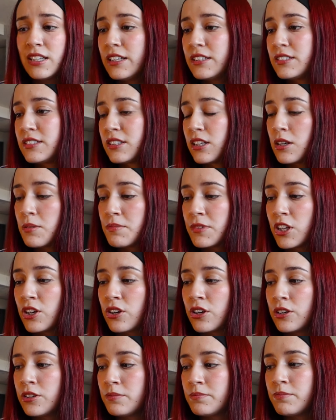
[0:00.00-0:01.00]
and some that
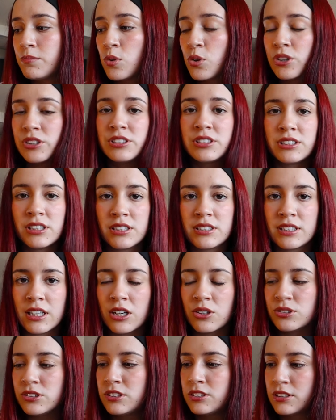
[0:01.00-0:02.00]
are more sit
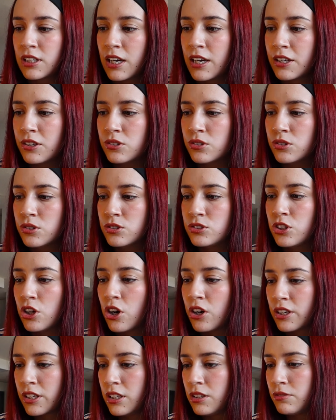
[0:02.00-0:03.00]
down style
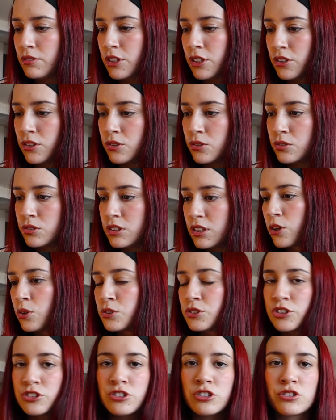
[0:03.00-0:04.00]
talking videos
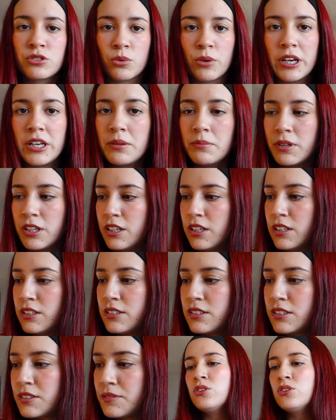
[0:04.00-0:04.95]
closer to 20 minutes.